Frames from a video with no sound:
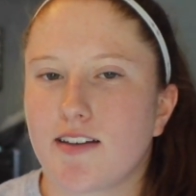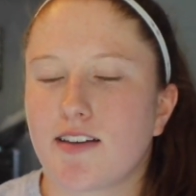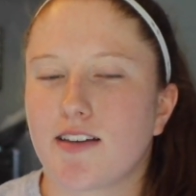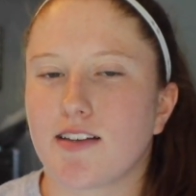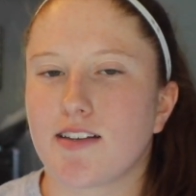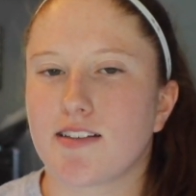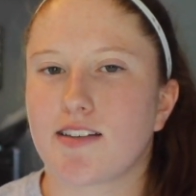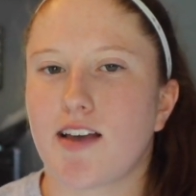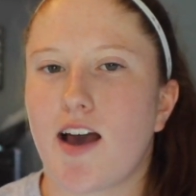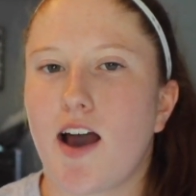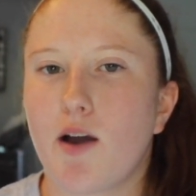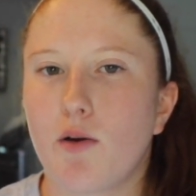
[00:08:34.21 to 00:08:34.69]

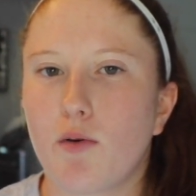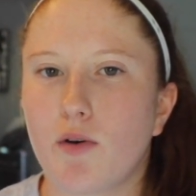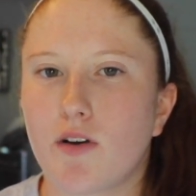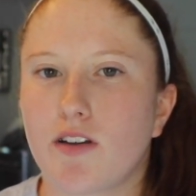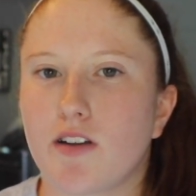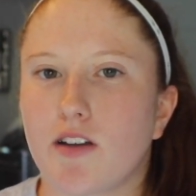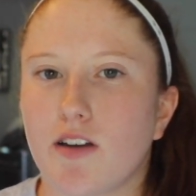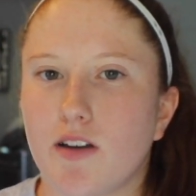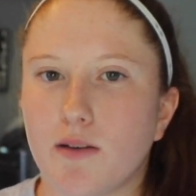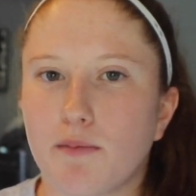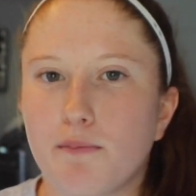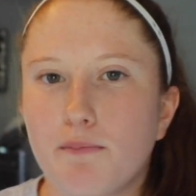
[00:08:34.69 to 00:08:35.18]
Cause I
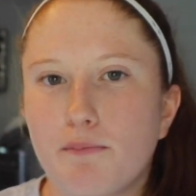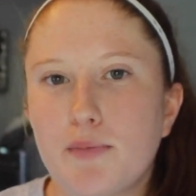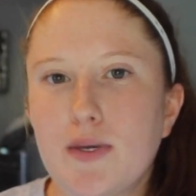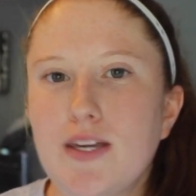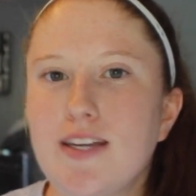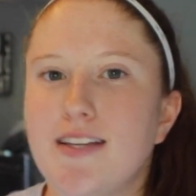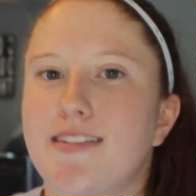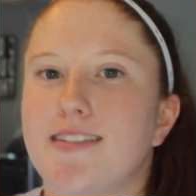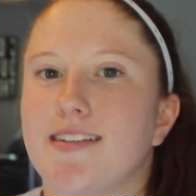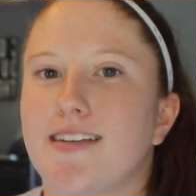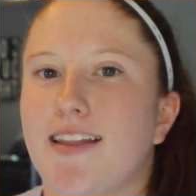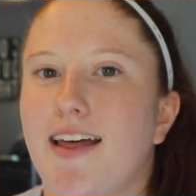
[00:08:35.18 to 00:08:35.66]
want a
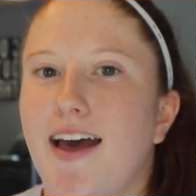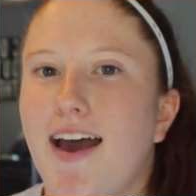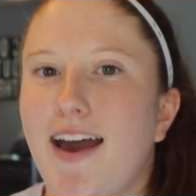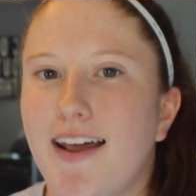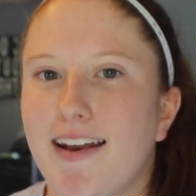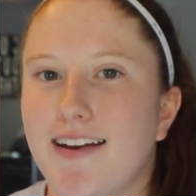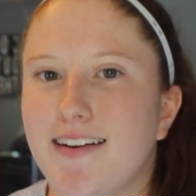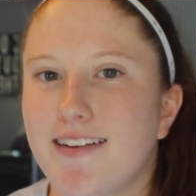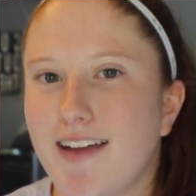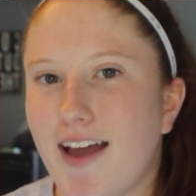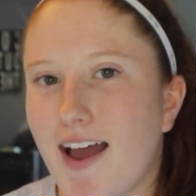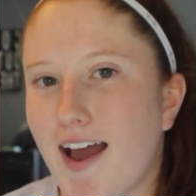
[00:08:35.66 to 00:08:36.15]
piece of
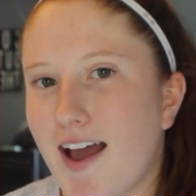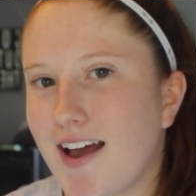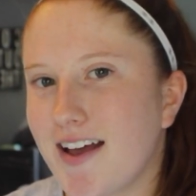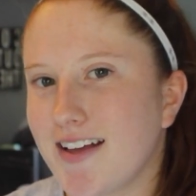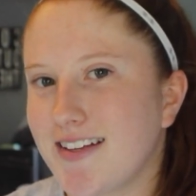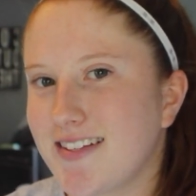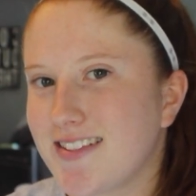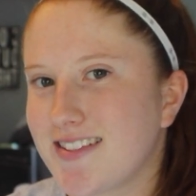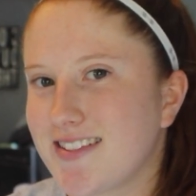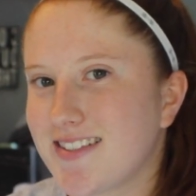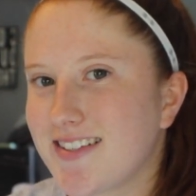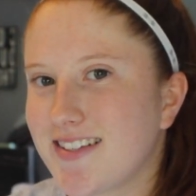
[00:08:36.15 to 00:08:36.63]
that
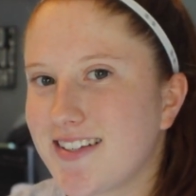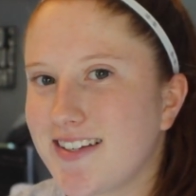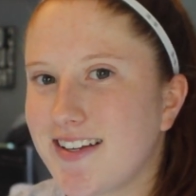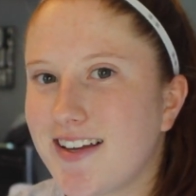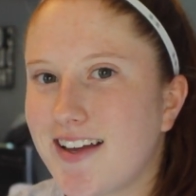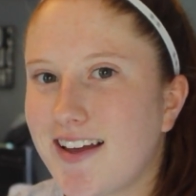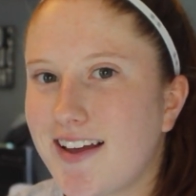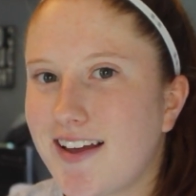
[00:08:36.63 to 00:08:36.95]
ass.